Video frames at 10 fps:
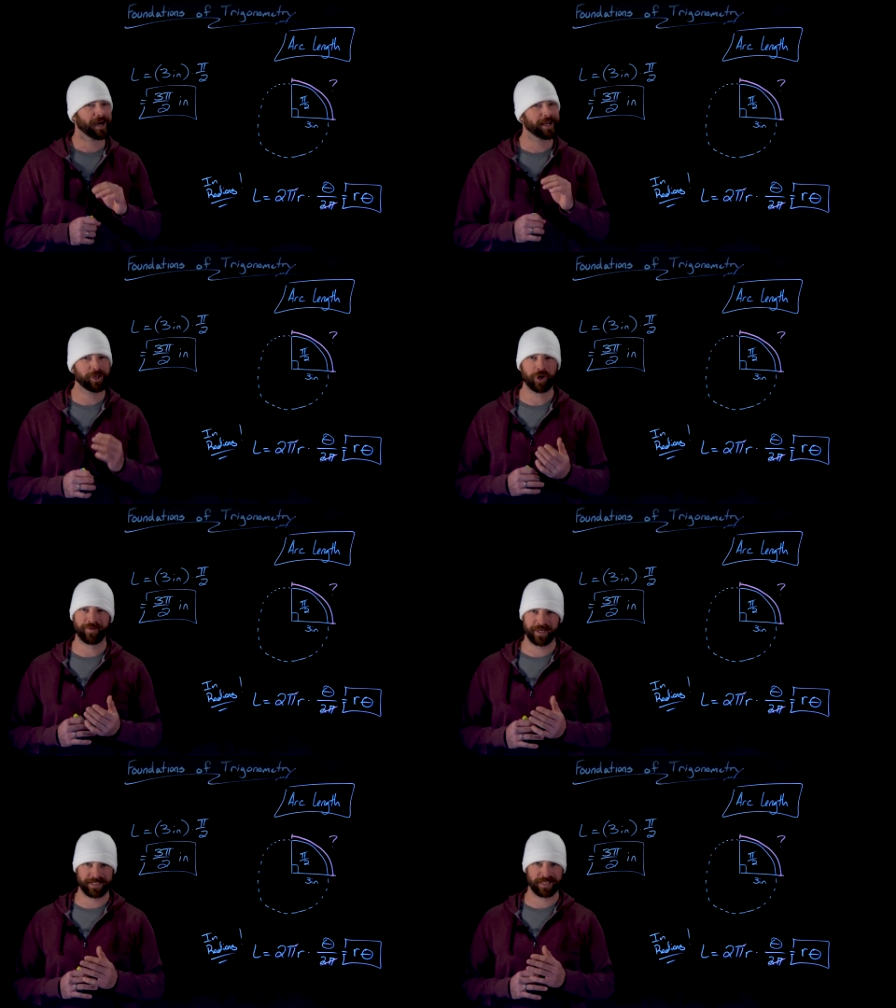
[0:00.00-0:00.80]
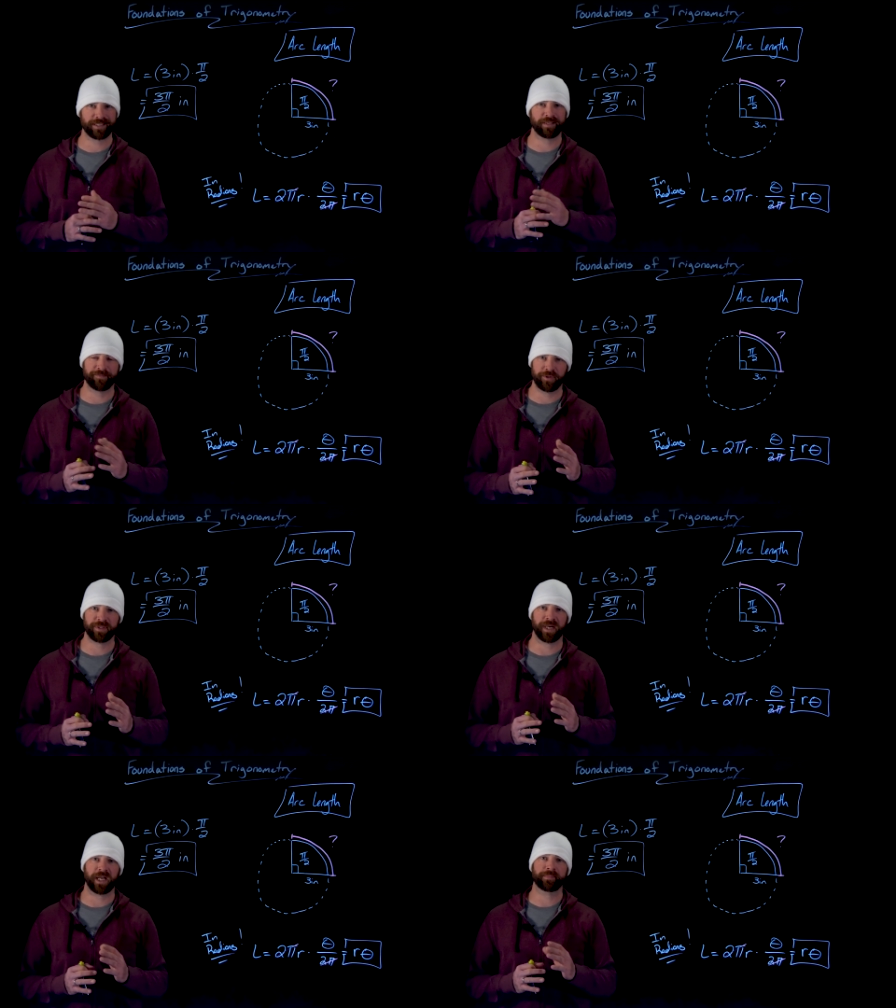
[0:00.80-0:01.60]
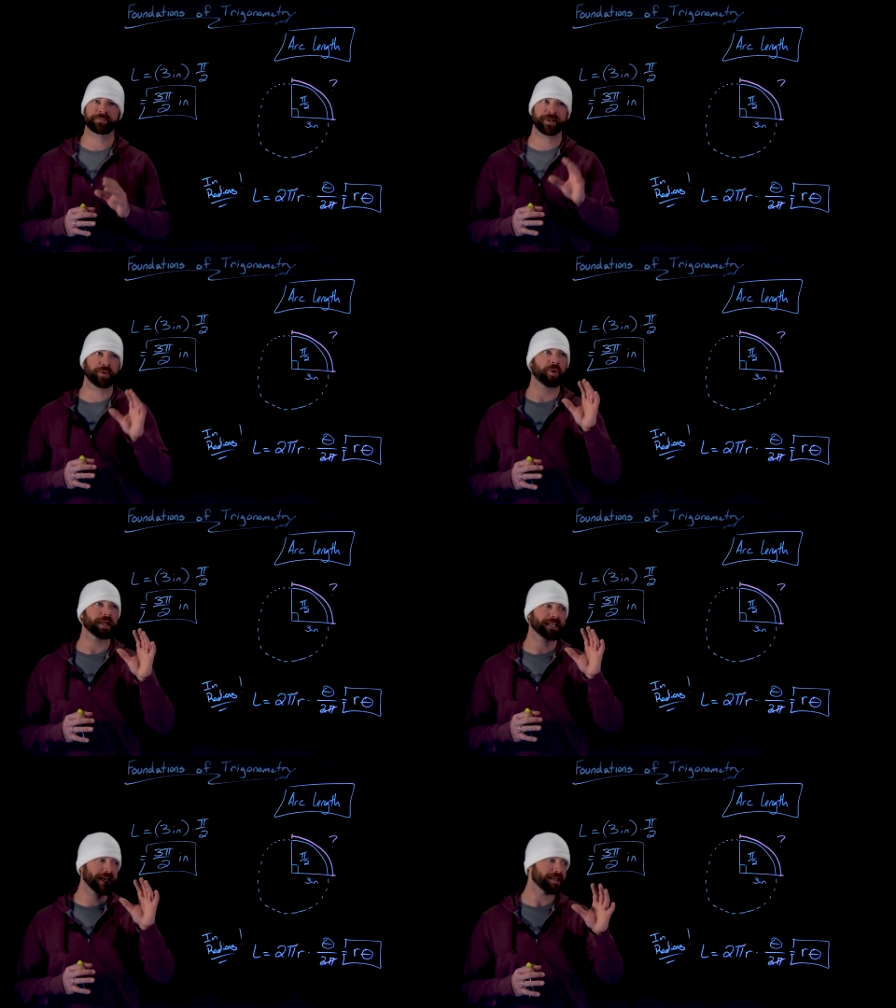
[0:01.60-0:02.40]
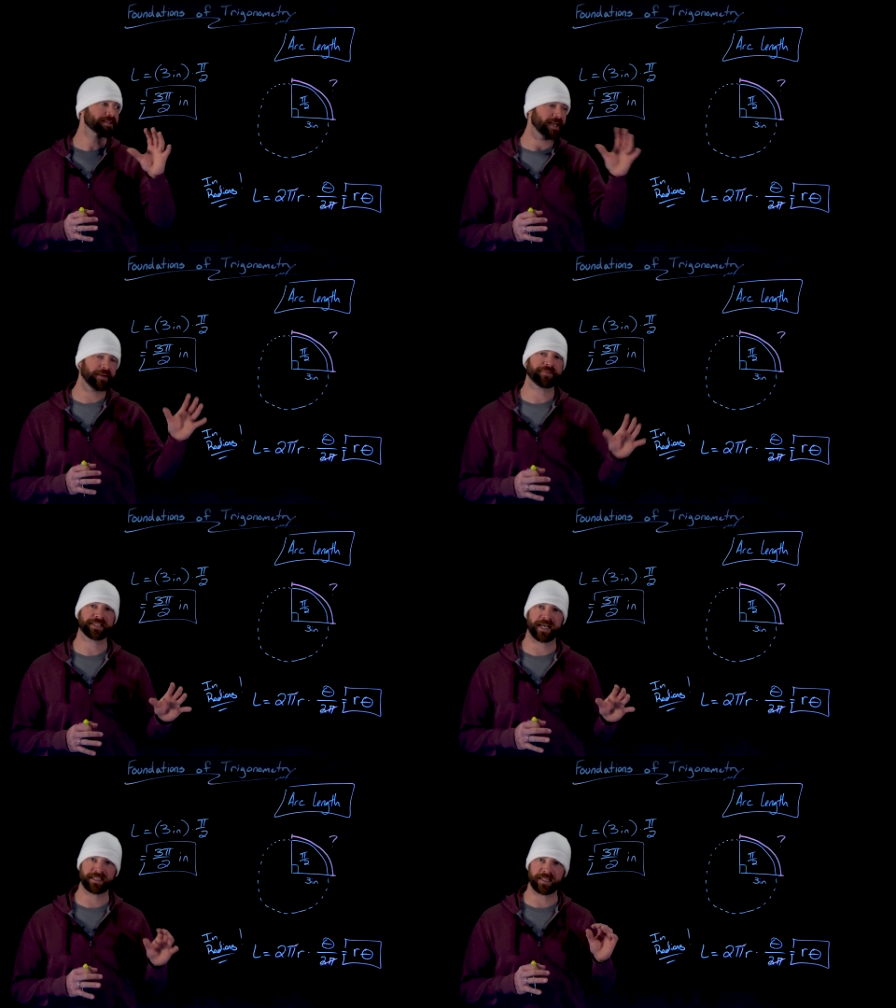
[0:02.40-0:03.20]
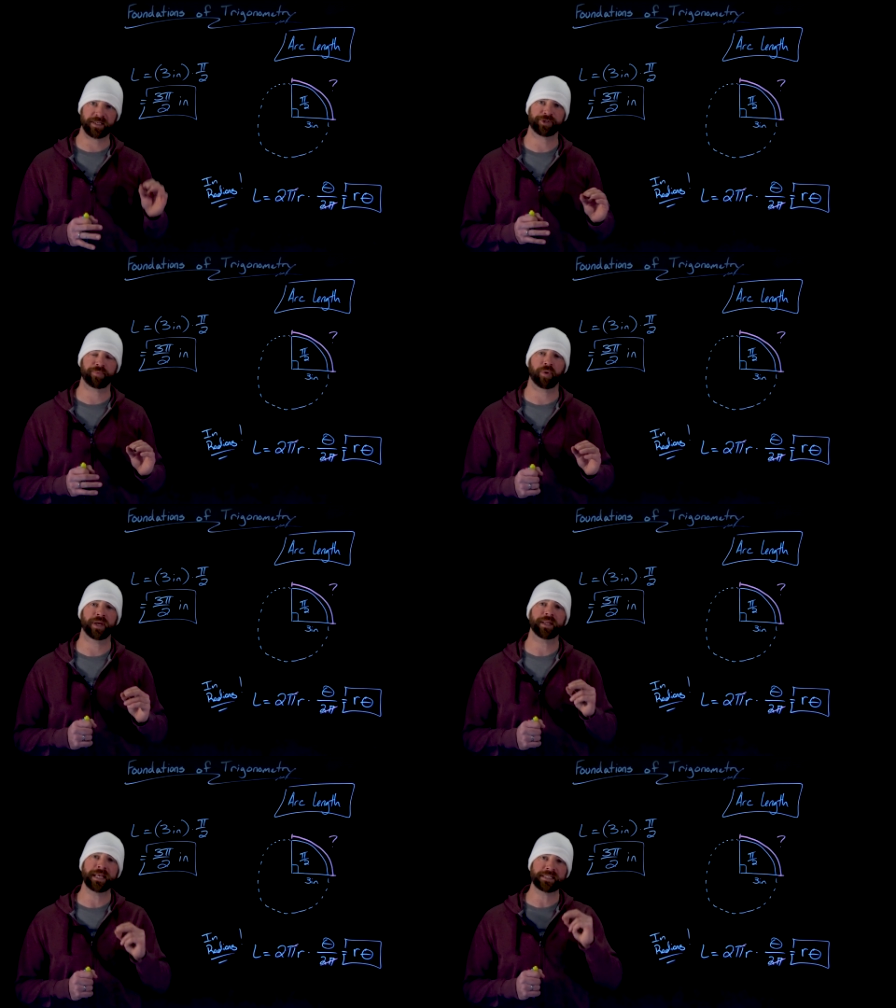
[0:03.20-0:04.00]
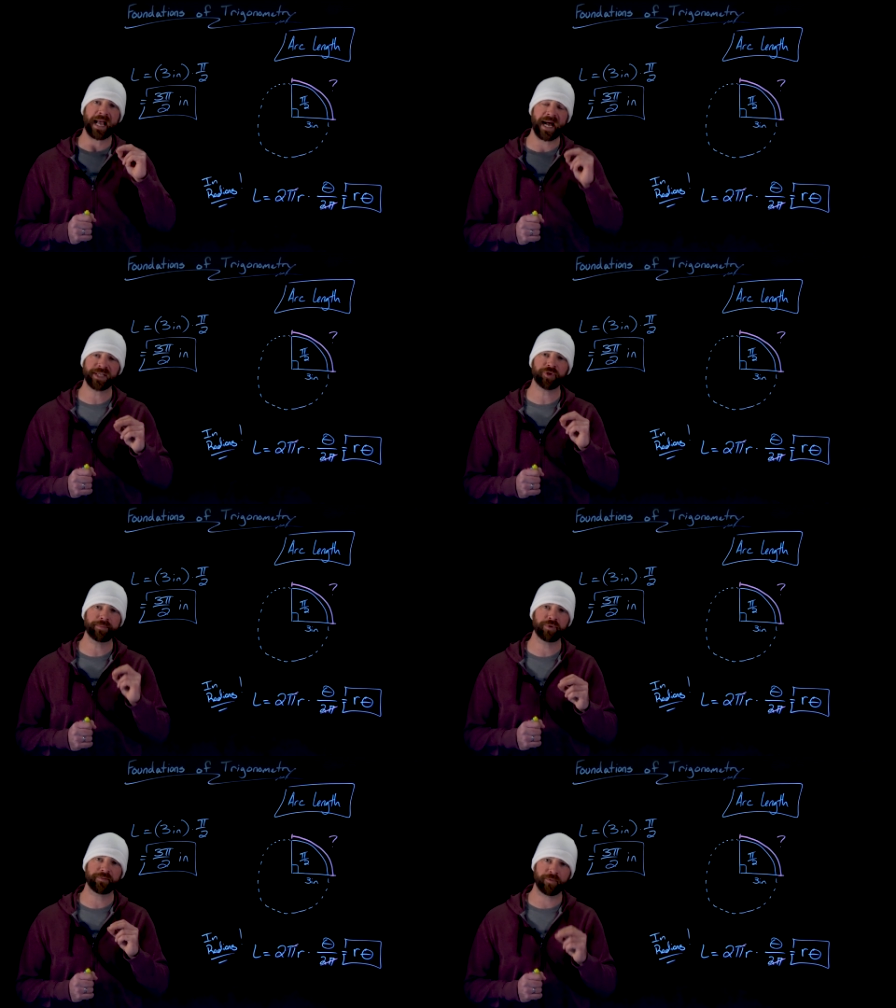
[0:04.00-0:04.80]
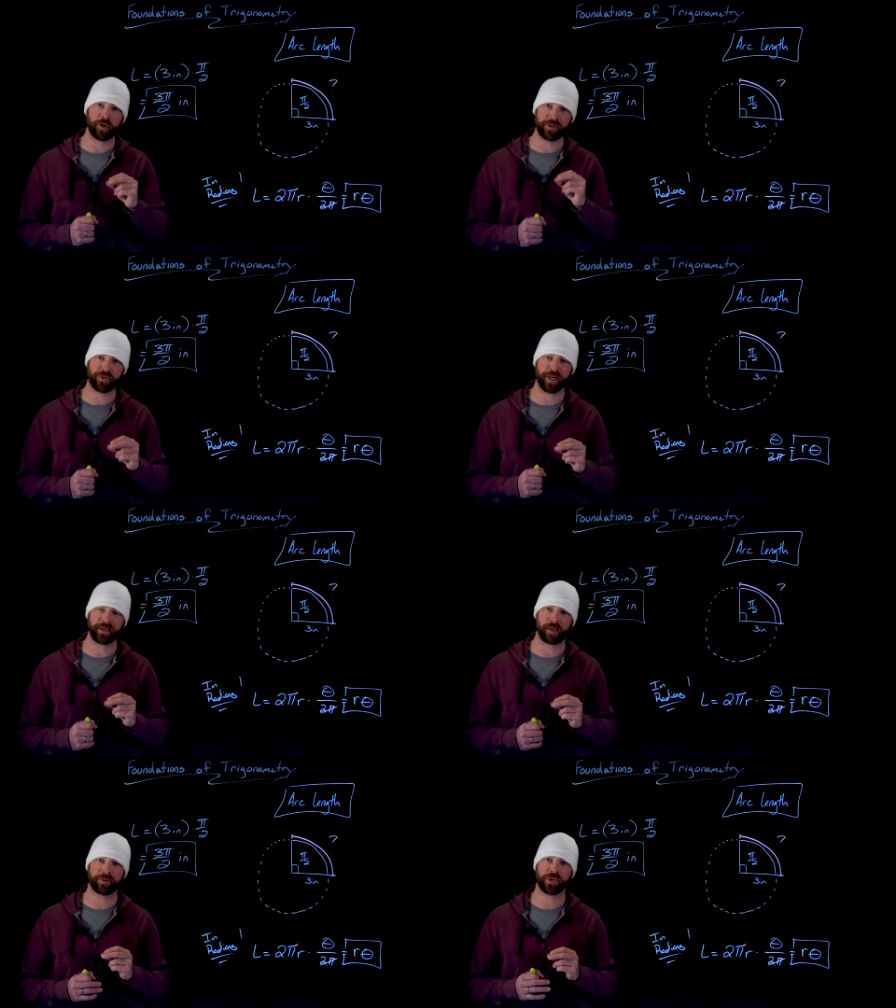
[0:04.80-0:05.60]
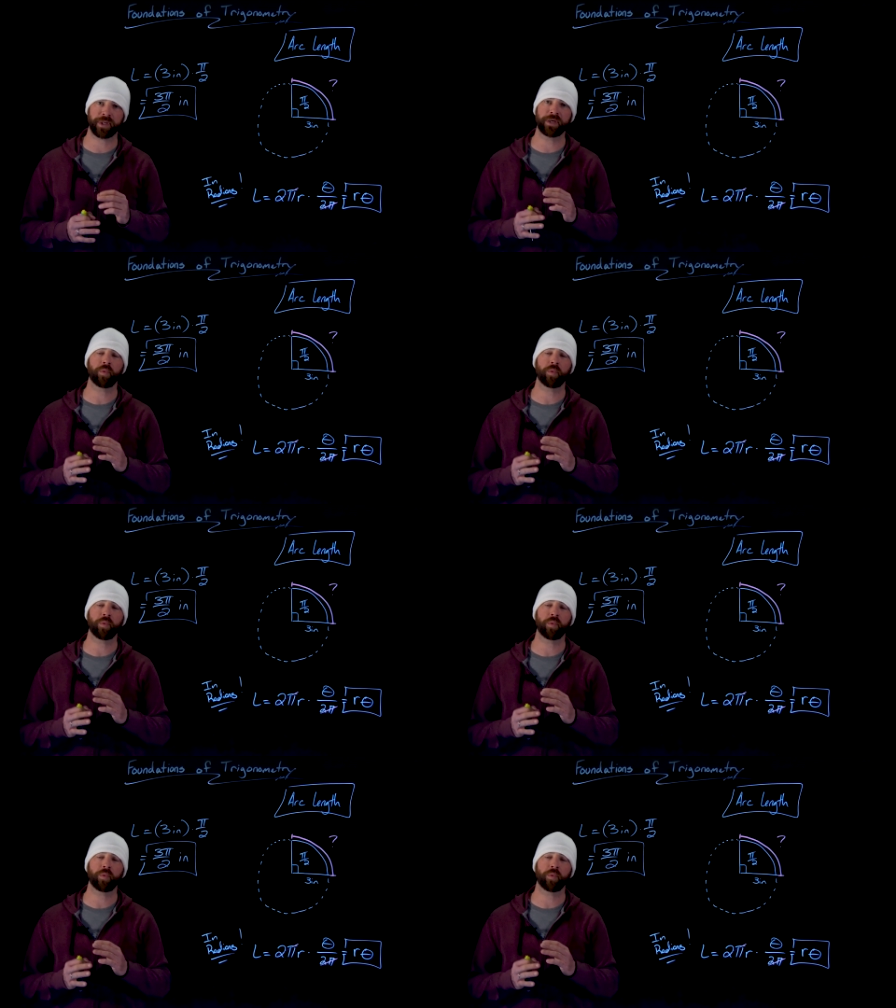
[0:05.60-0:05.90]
I know I've already said this a few times, but I want to again just emphasize at this point is as we move forward in trigonometry,